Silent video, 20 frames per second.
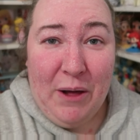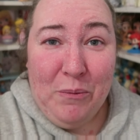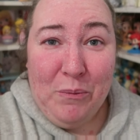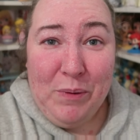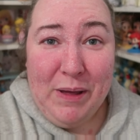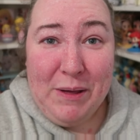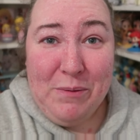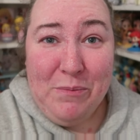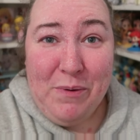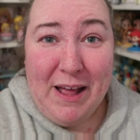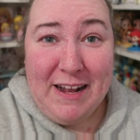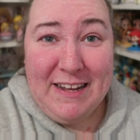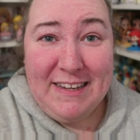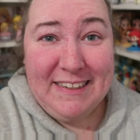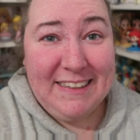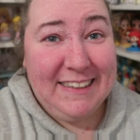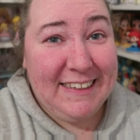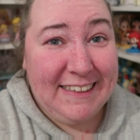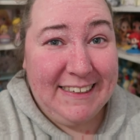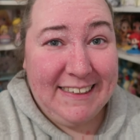We
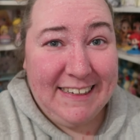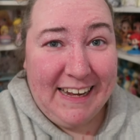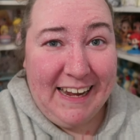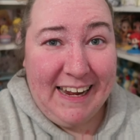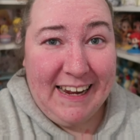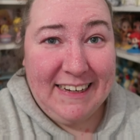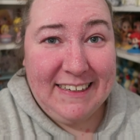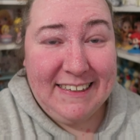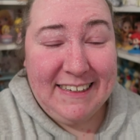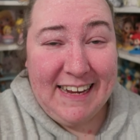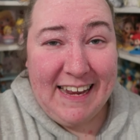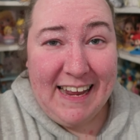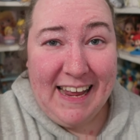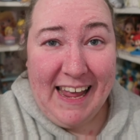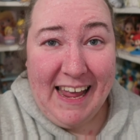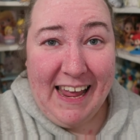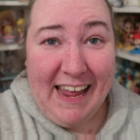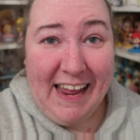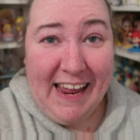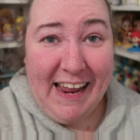went to see it
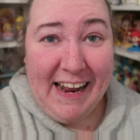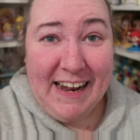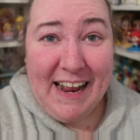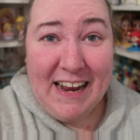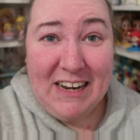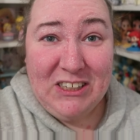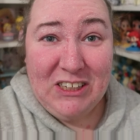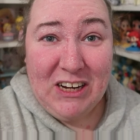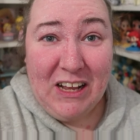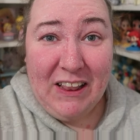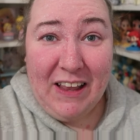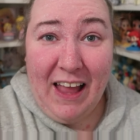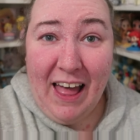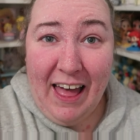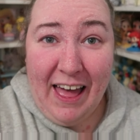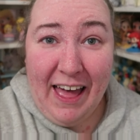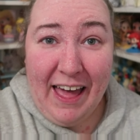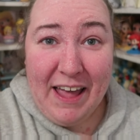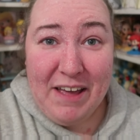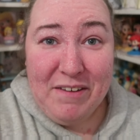in
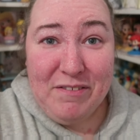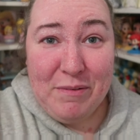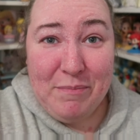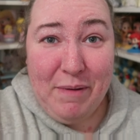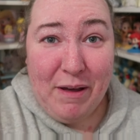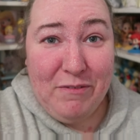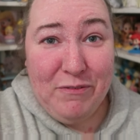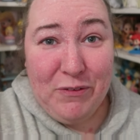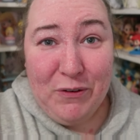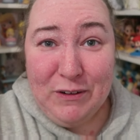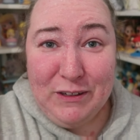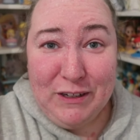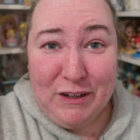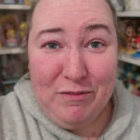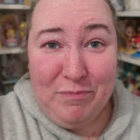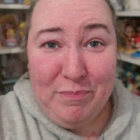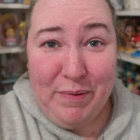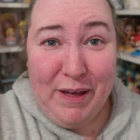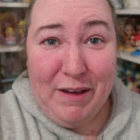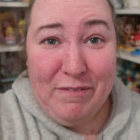July for my
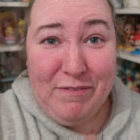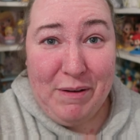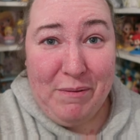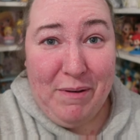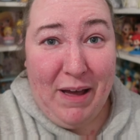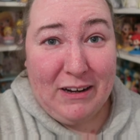40th birthday.